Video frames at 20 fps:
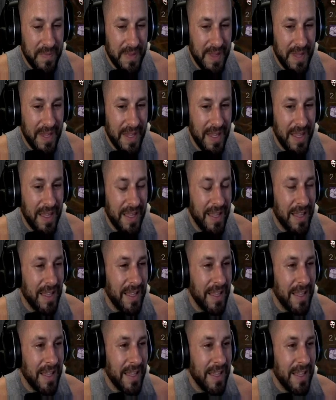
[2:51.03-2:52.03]
Oh
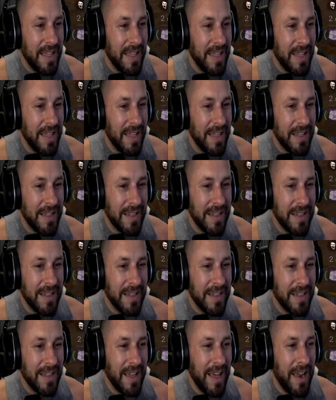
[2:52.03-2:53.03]
man.
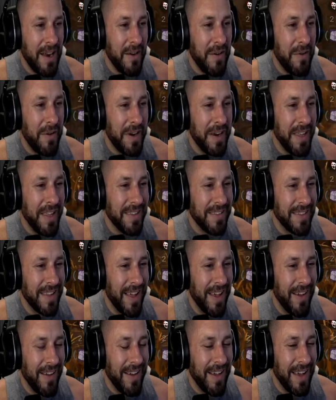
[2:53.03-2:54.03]
I don't know where oh, he is oh, wow.
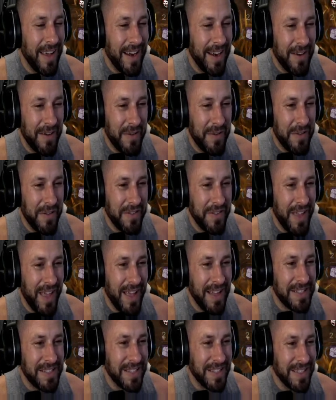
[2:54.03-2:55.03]
now. I don't know where this
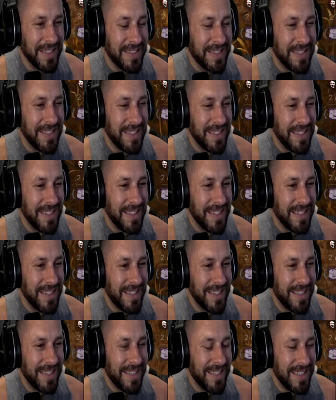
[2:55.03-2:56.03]
hatch is. He's
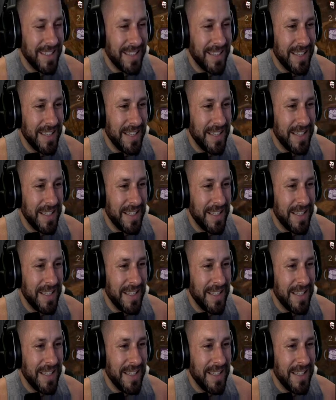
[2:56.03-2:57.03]
trying to find it for you
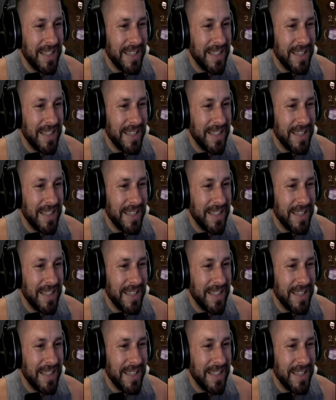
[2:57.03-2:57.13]
too.